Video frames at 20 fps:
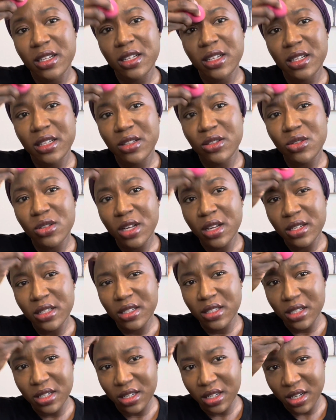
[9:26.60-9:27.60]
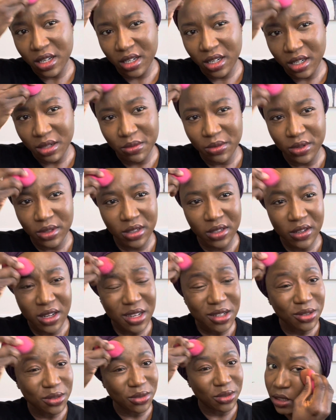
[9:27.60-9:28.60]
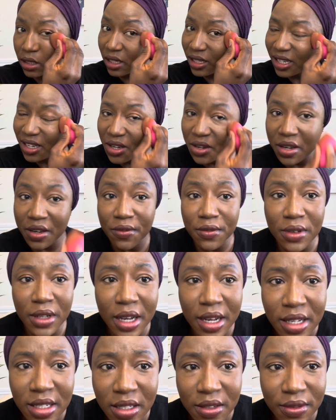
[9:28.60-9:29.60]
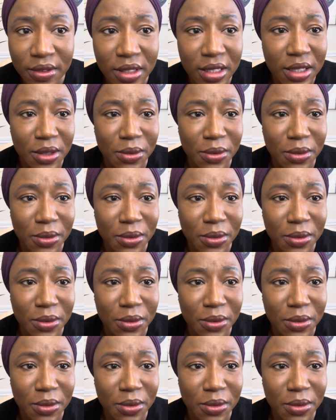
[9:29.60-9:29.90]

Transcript: 2009, I believe. I don't know. Can you guys even see?